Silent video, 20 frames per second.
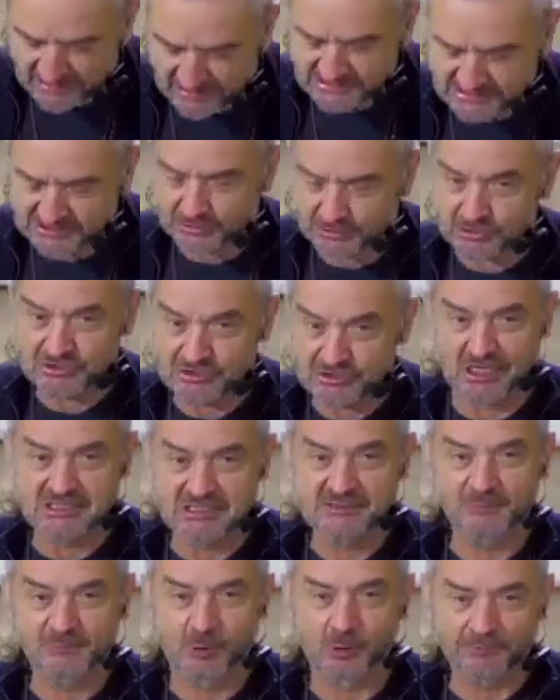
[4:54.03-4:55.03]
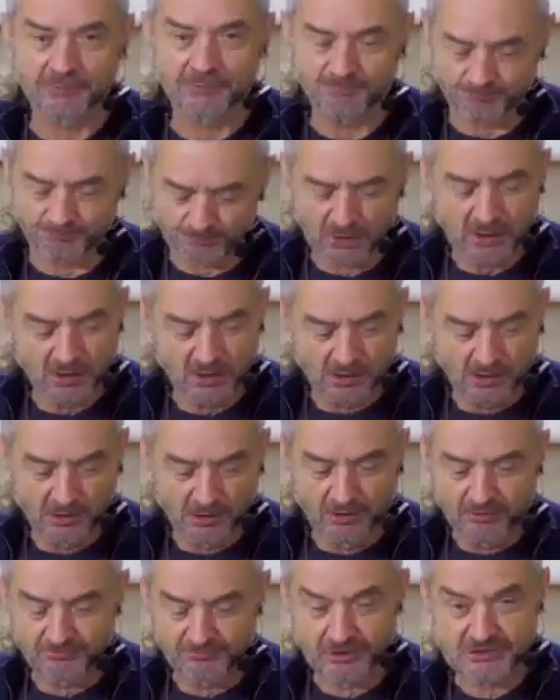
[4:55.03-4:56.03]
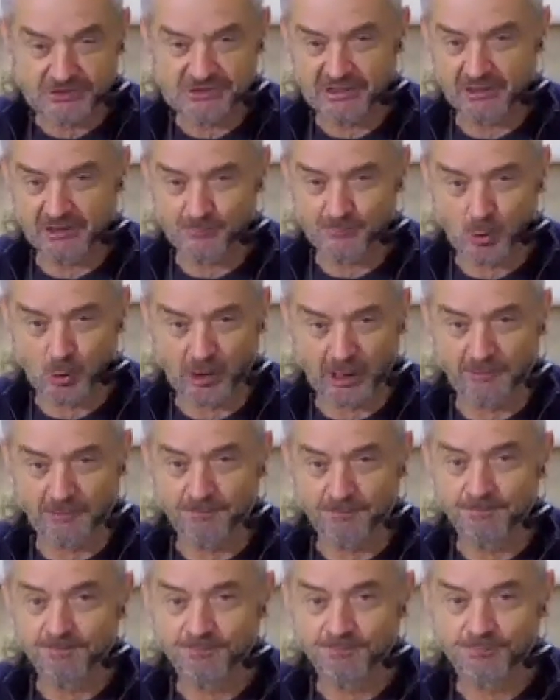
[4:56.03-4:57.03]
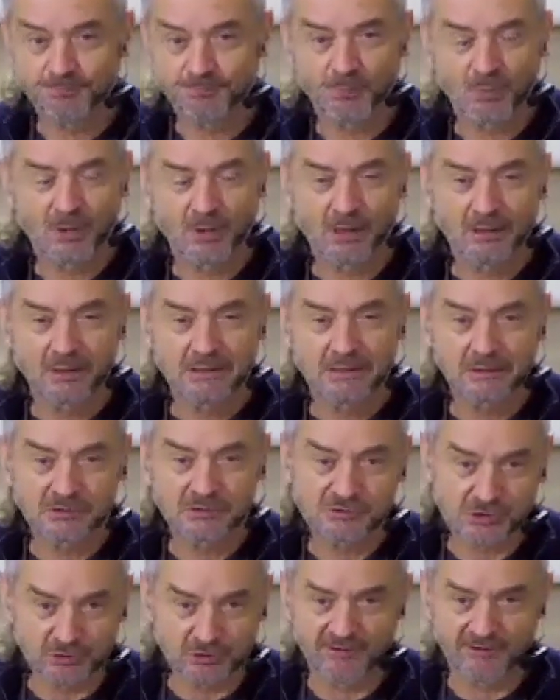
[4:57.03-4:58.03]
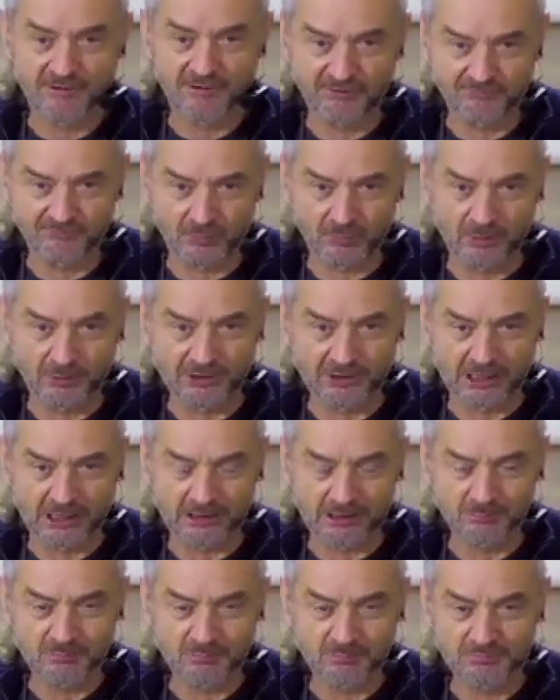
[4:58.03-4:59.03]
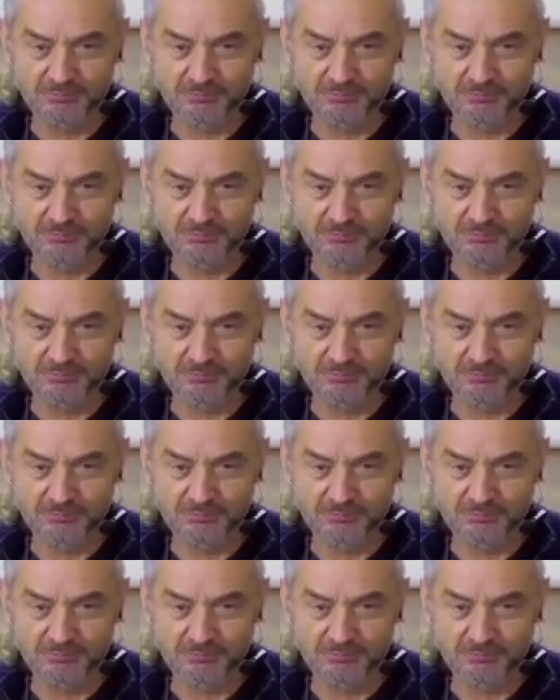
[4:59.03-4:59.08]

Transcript: that's a good starting point. First thing in the morning, soon after you've woken up,